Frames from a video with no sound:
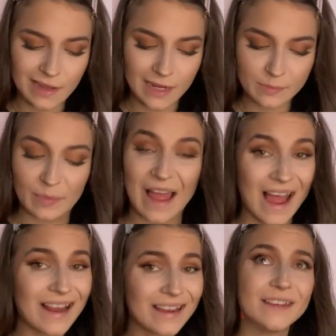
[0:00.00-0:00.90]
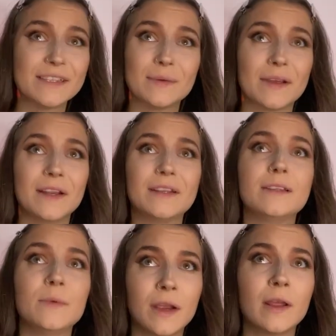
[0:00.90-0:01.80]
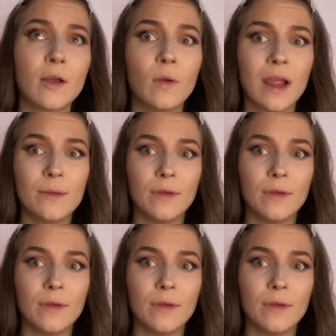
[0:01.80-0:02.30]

It's black, so we're gonna go light